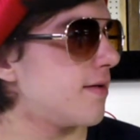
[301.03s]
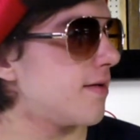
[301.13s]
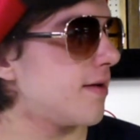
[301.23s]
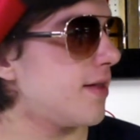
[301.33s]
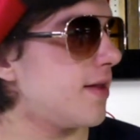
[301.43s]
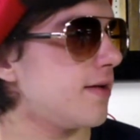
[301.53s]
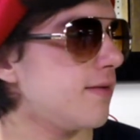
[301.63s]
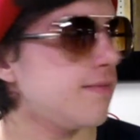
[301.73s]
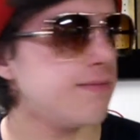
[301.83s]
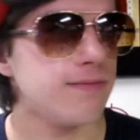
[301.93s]
And then
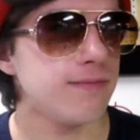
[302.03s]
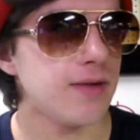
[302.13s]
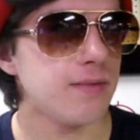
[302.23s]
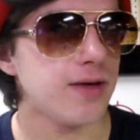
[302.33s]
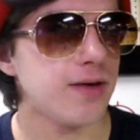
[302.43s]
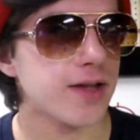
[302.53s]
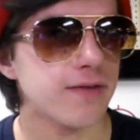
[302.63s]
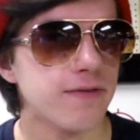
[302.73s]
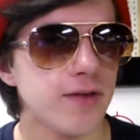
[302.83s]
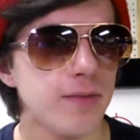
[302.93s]
maybe you ask if
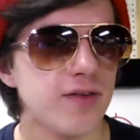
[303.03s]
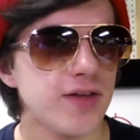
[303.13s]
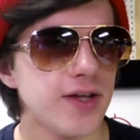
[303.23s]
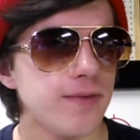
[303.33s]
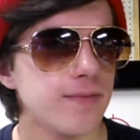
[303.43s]
they're busy.